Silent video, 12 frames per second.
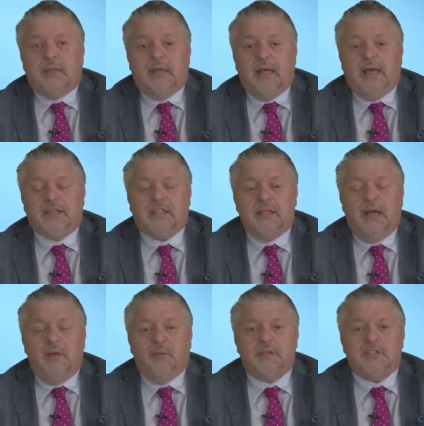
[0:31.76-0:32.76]
actually,
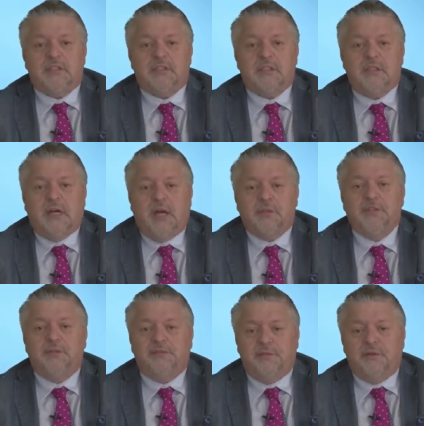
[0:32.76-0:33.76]
I was, I was
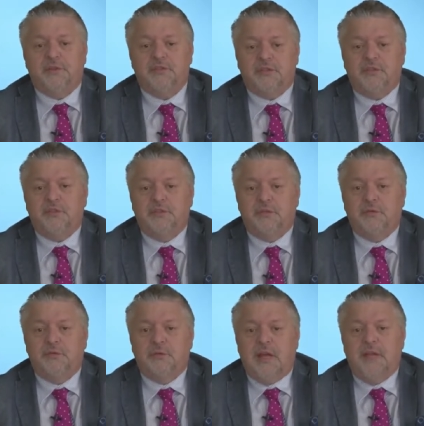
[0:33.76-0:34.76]
the first
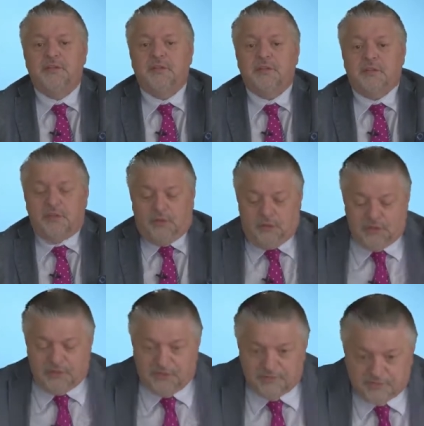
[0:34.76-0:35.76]
to enter the
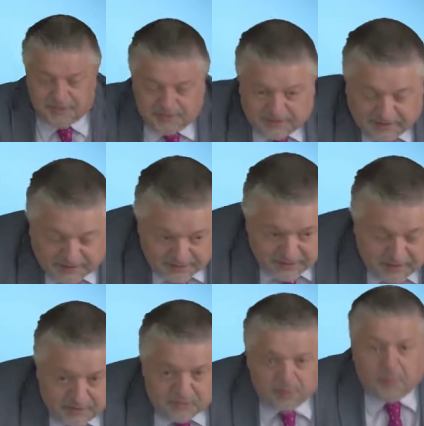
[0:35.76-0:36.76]
coaching field and
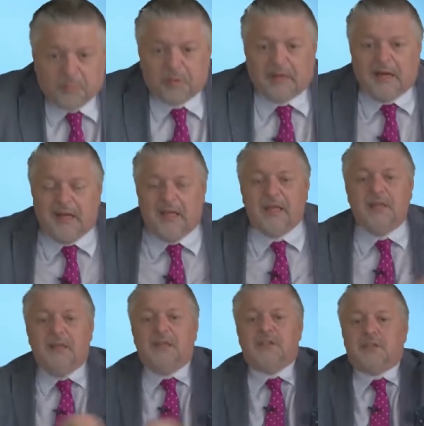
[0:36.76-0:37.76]
to apply
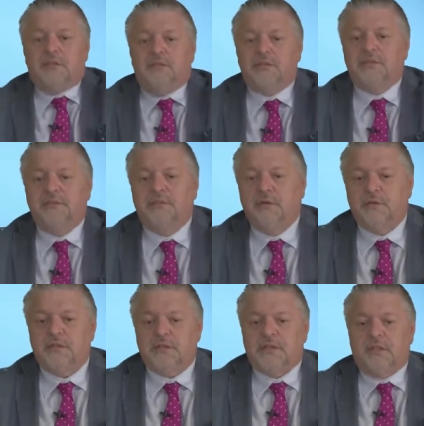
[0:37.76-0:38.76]
solution
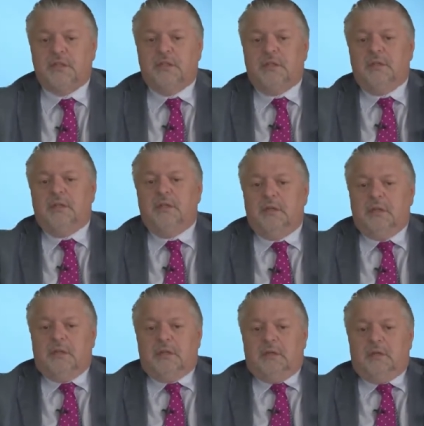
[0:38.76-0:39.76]
focused uh,
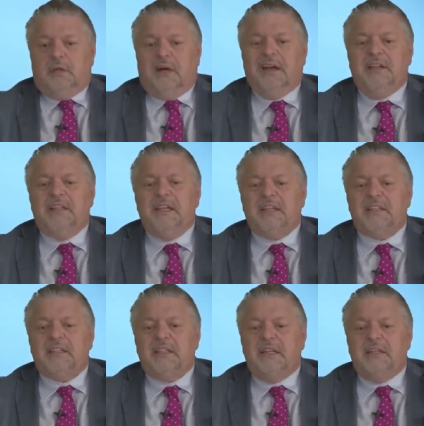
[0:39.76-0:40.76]

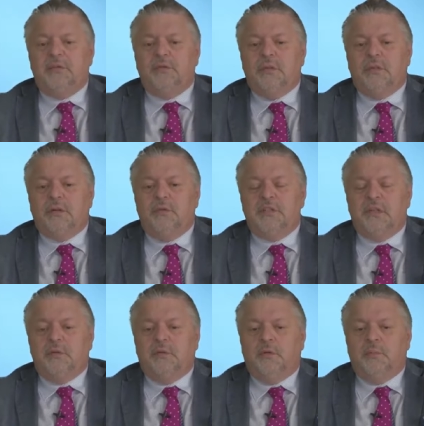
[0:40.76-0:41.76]
ideas into the
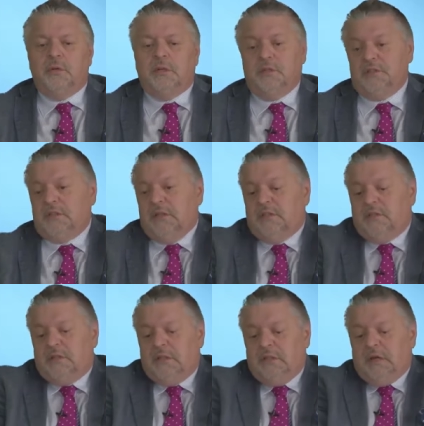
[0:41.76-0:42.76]
coaching world because it,
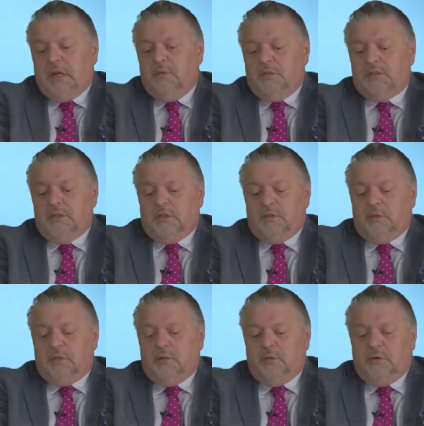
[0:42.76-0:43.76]
I was not
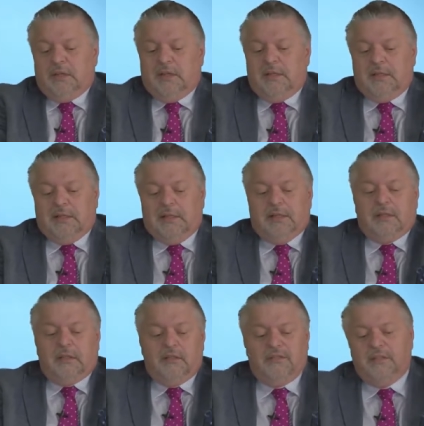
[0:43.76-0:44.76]
only working in the
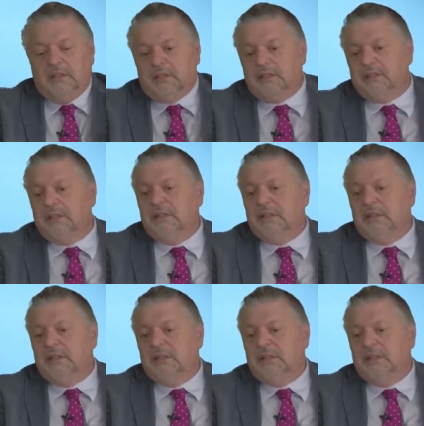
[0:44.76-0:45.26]
clinical field,